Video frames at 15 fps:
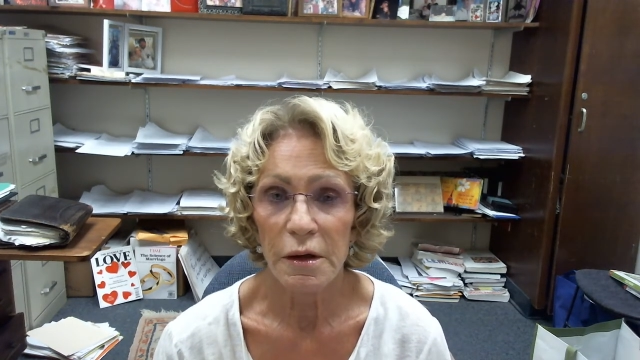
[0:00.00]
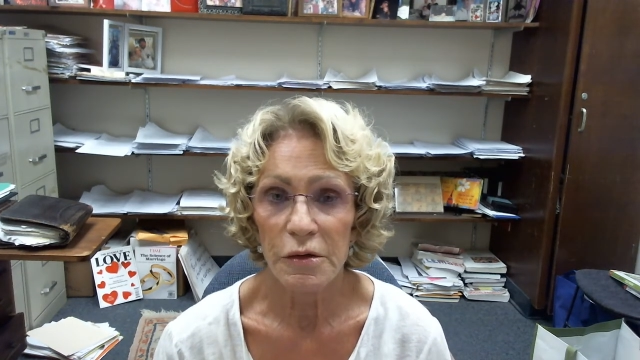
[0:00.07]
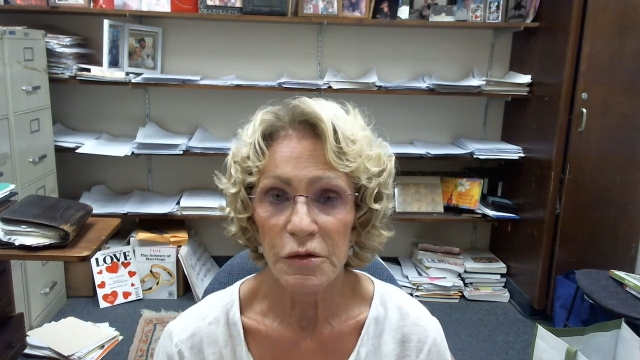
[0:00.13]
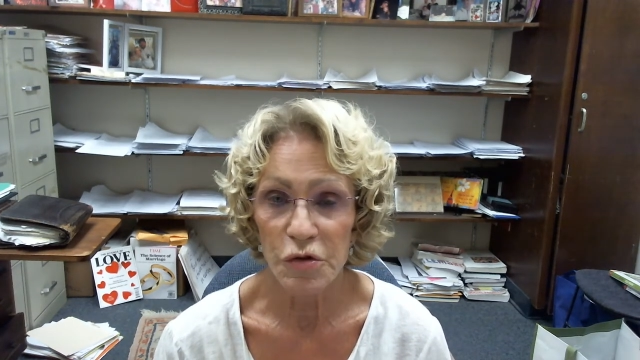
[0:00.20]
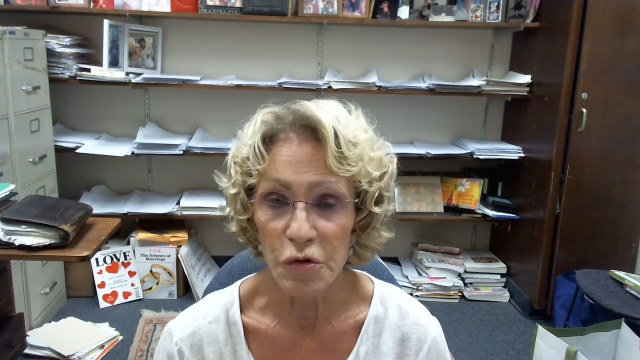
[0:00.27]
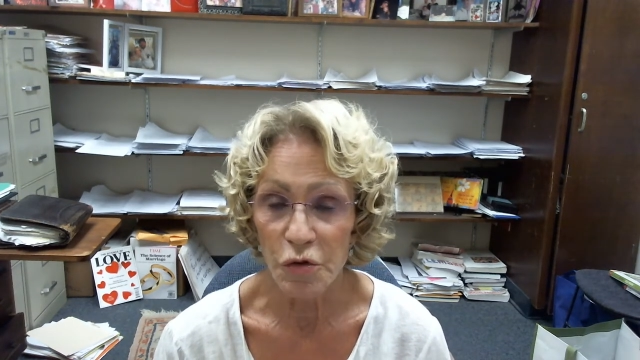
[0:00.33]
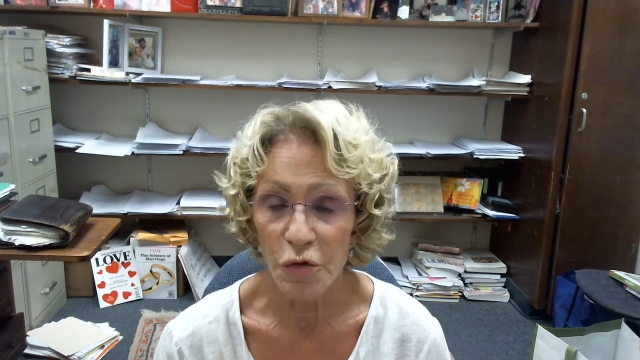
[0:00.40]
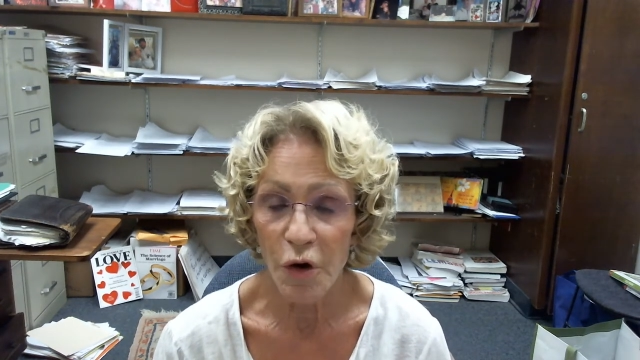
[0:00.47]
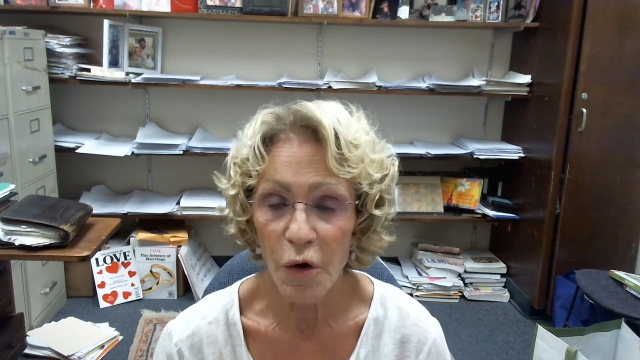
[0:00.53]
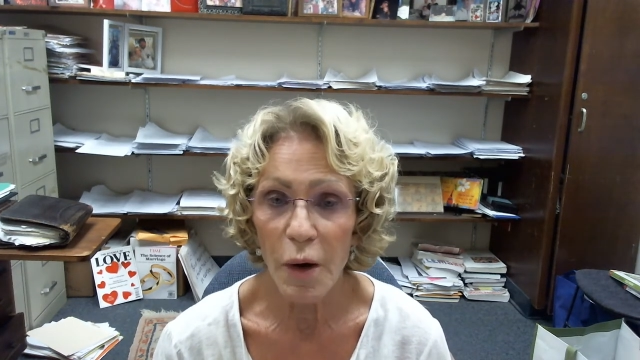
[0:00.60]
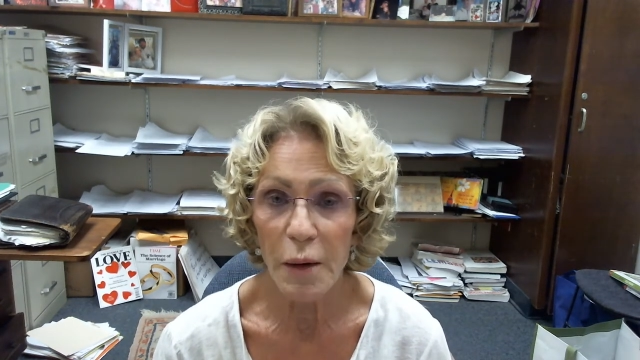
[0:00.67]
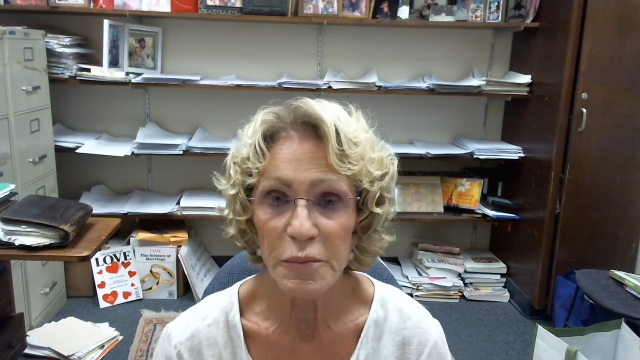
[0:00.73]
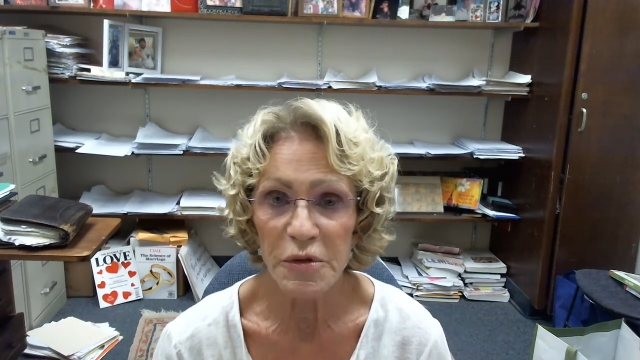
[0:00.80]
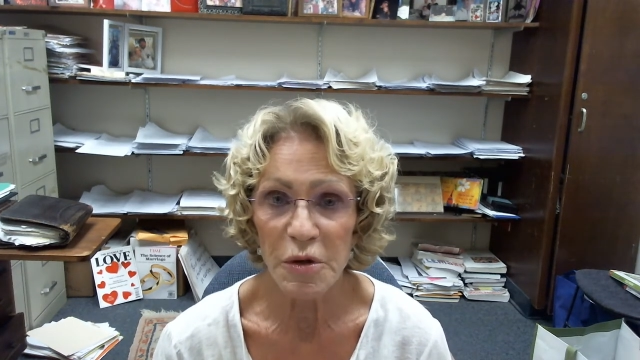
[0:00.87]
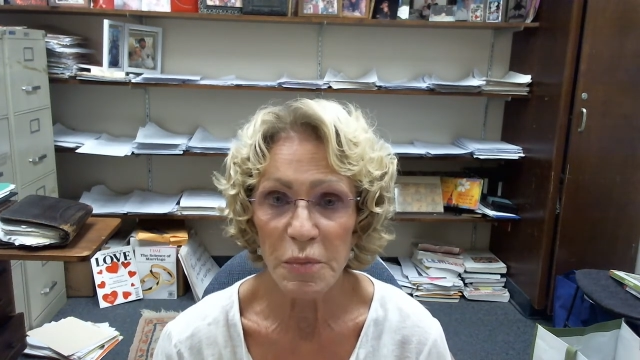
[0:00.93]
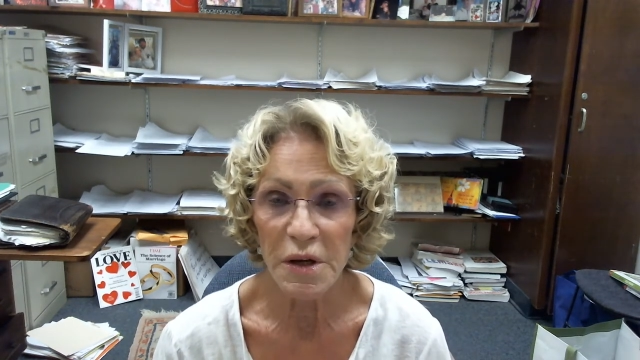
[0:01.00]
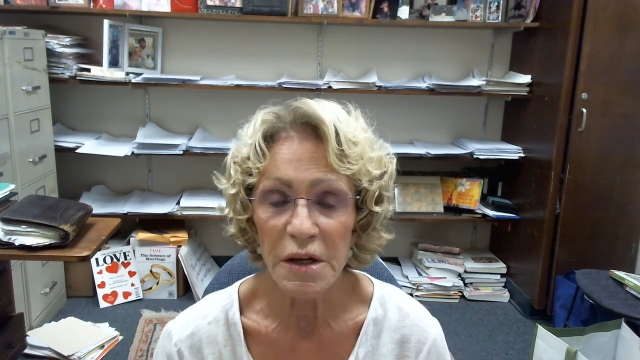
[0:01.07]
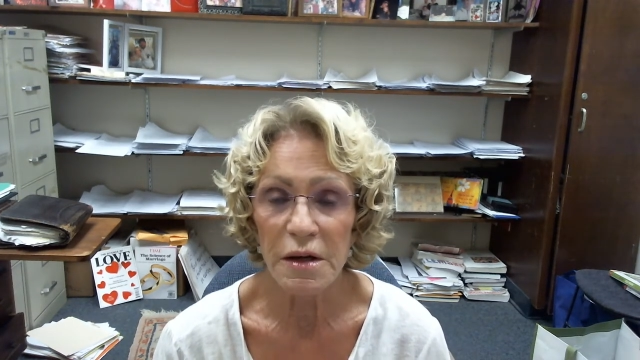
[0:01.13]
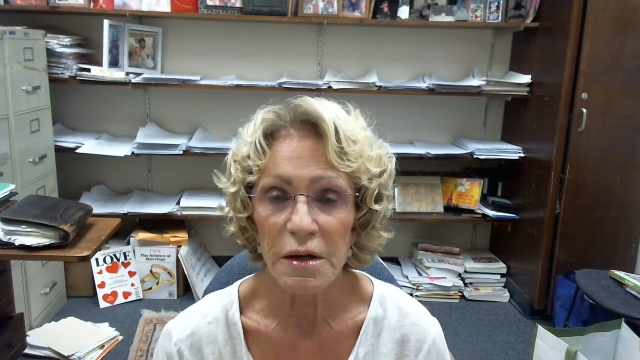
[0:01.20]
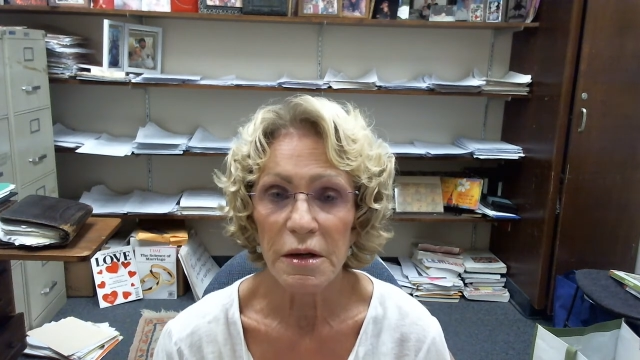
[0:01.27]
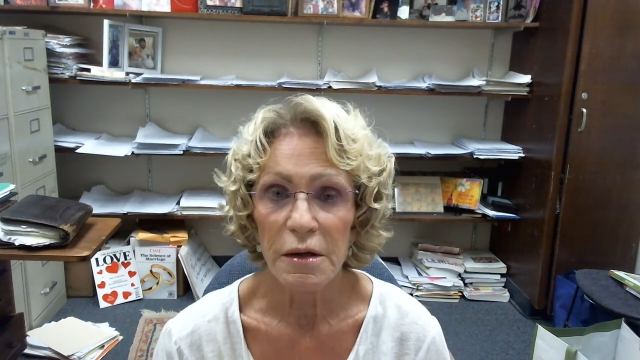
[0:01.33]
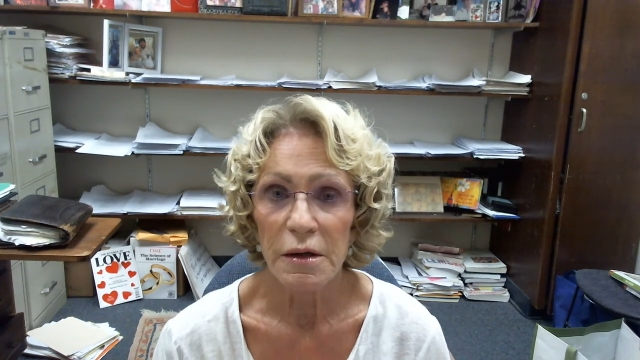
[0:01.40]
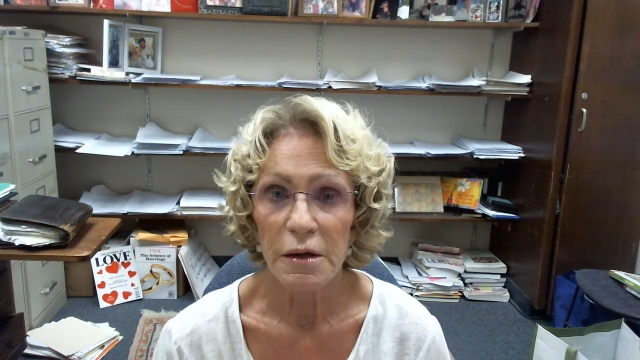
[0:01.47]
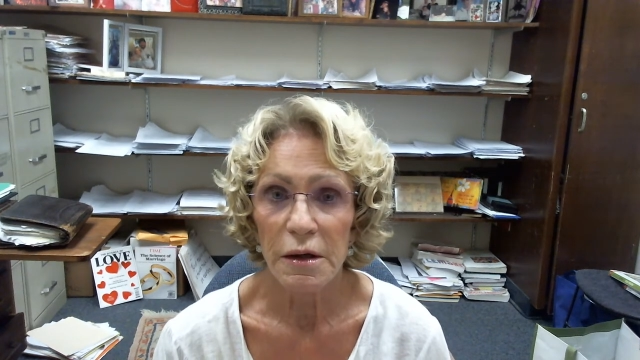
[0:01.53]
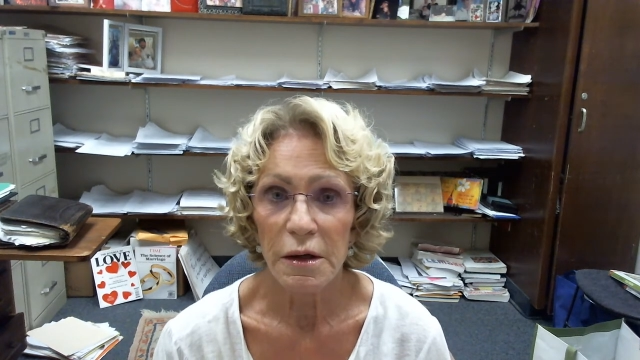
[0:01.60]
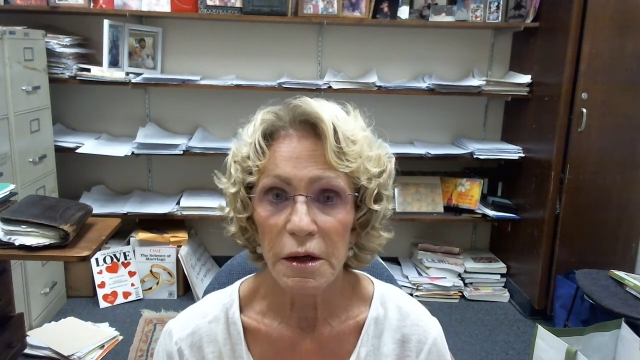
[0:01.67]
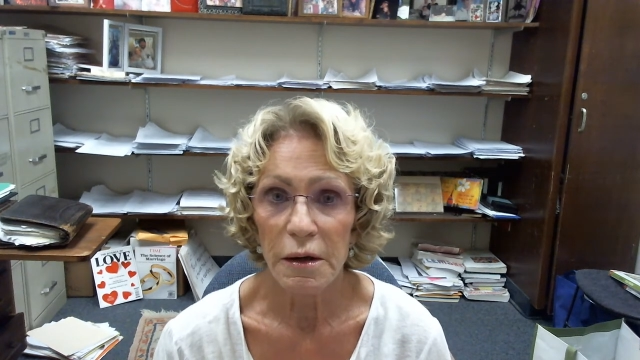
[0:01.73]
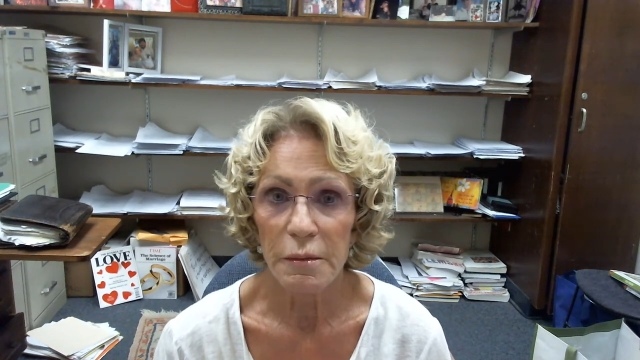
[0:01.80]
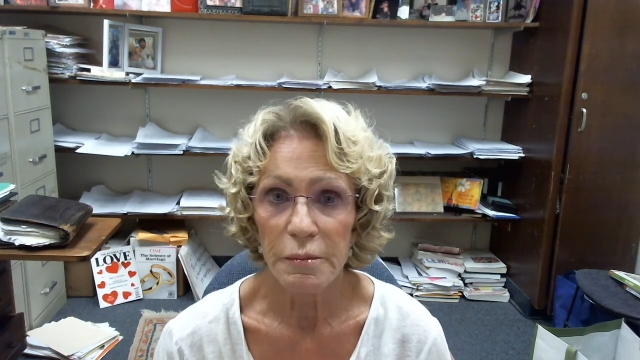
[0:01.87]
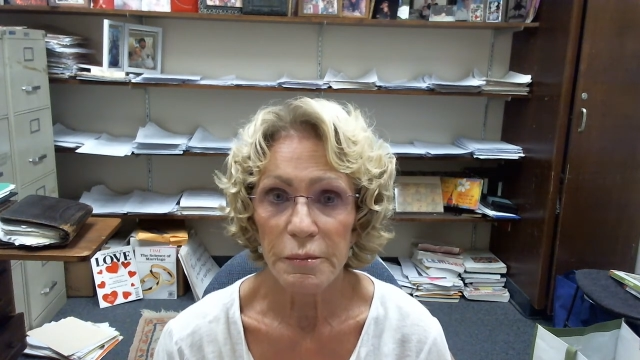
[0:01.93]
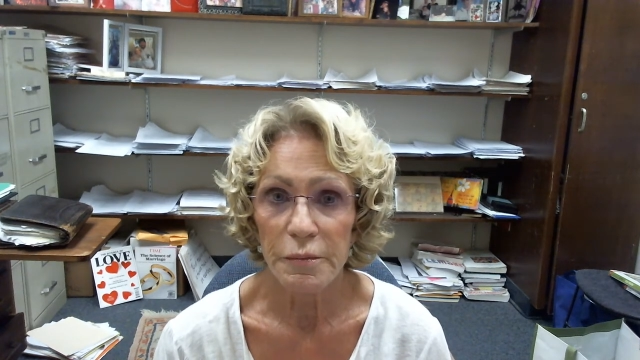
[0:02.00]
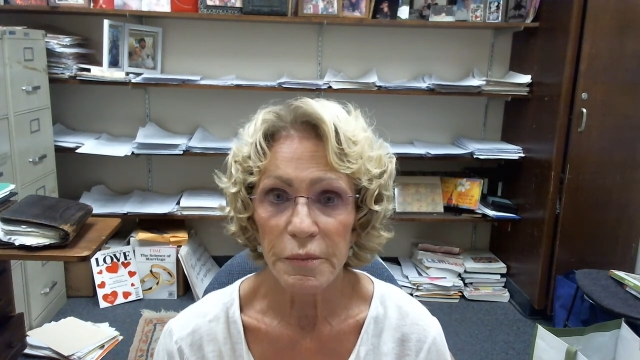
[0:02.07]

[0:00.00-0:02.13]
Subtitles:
to grow up to be um,